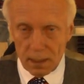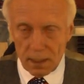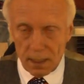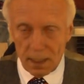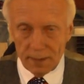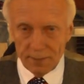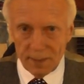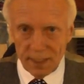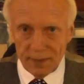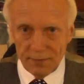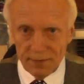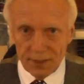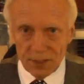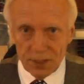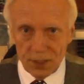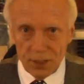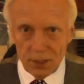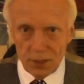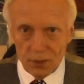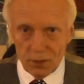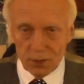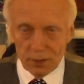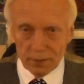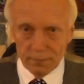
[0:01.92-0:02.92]
I'm David
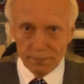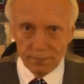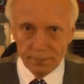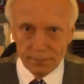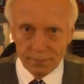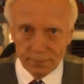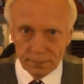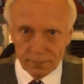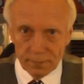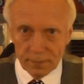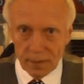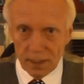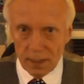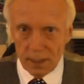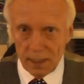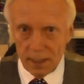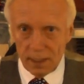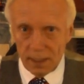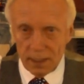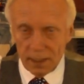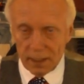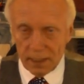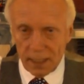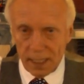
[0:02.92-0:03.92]
Secor,
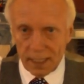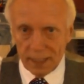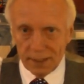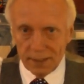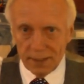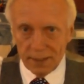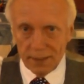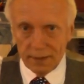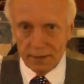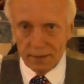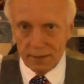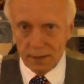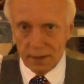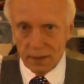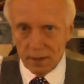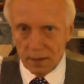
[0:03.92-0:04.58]
candidate,